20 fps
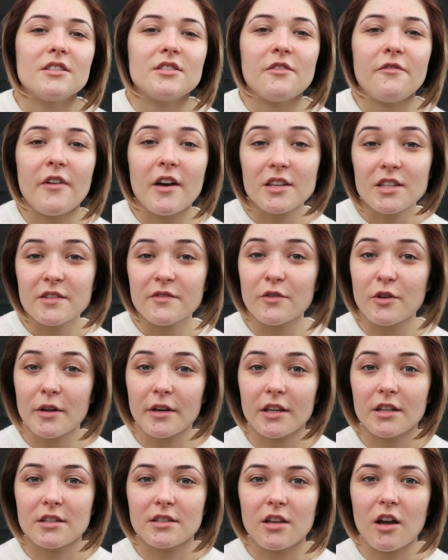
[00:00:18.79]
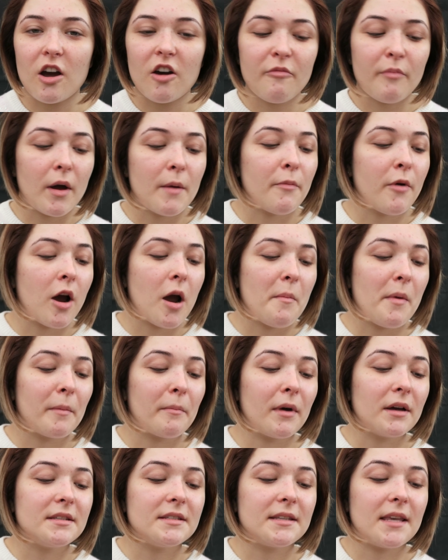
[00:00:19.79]
So first of all, I'm going to start off by priming
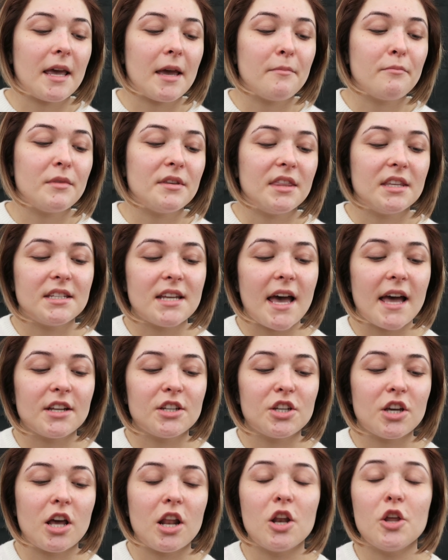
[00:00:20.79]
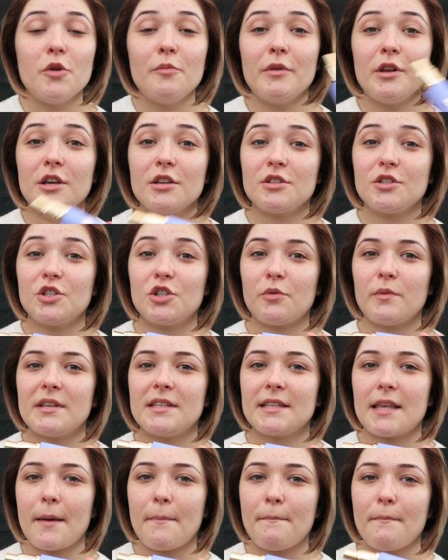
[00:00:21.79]
my skin with the Tacha Luminous Dewy
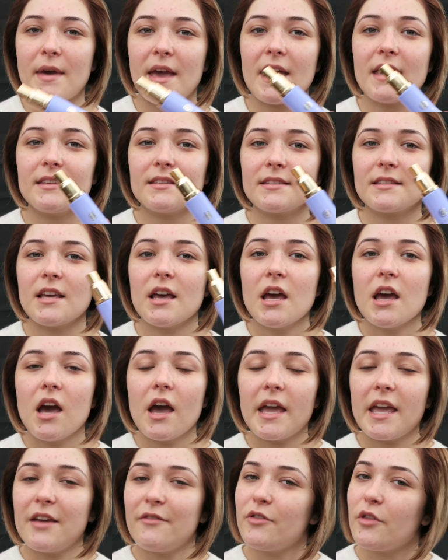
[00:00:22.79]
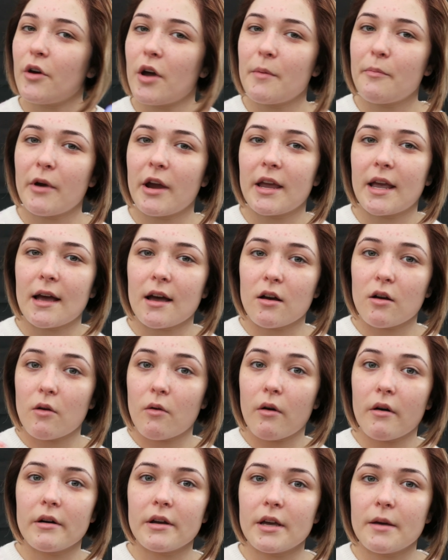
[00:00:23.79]
Skin Mist. Even though I break out
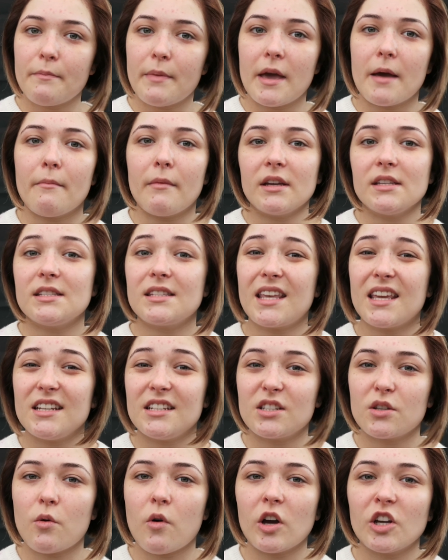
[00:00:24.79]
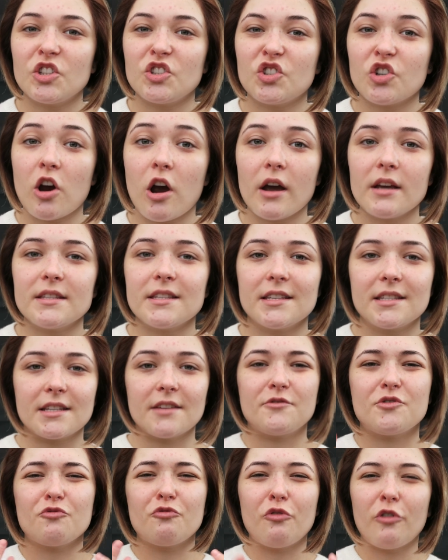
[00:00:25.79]
quite a bit, my skin is quite dry, so this
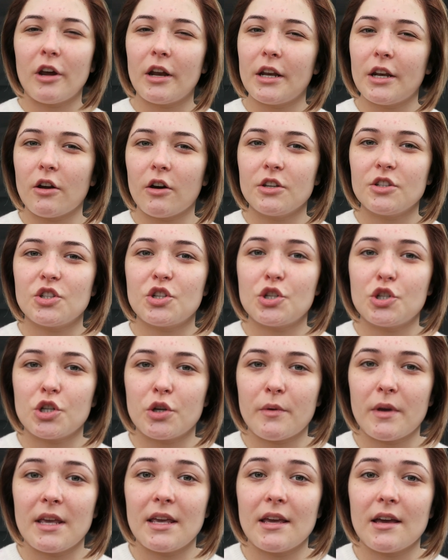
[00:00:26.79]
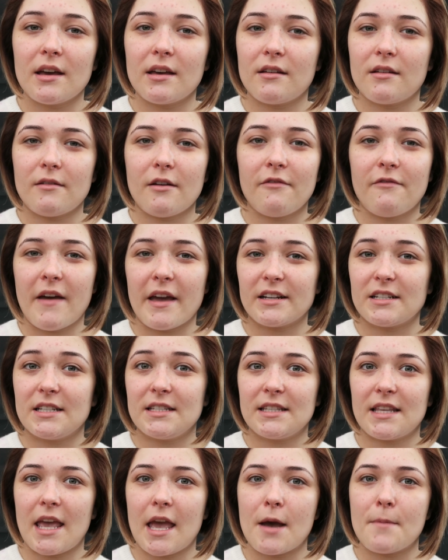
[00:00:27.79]
gives a really nice dewy effect to
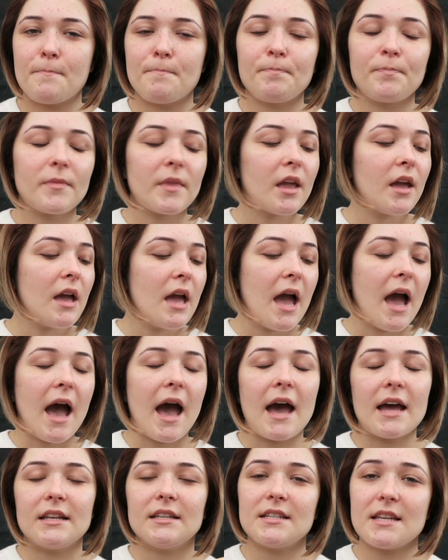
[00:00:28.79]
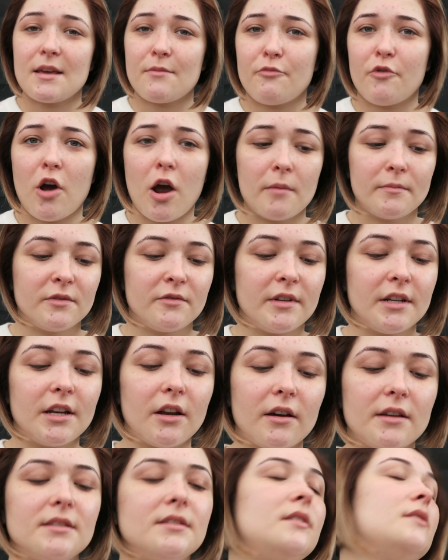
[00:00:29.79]
skin. And it primes really
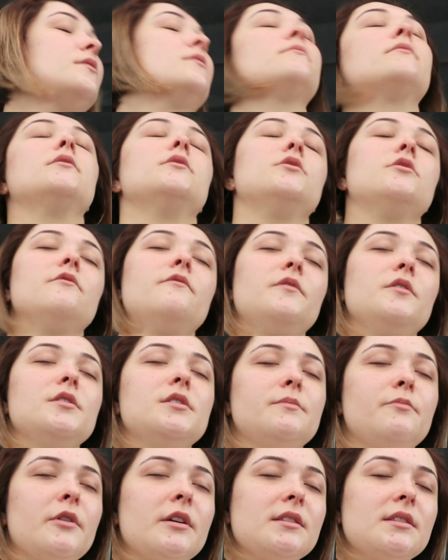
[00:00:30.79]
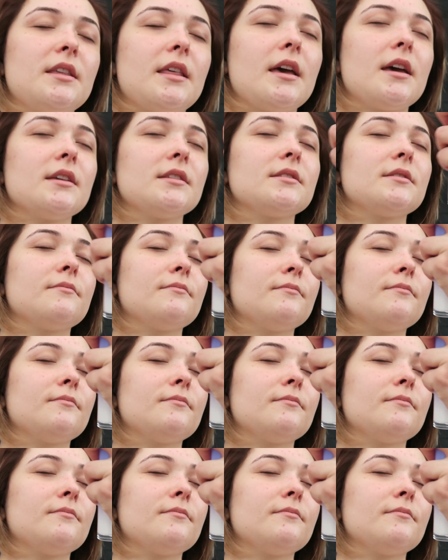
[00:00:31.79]
nicely, so I'm going to do a few spritz of this.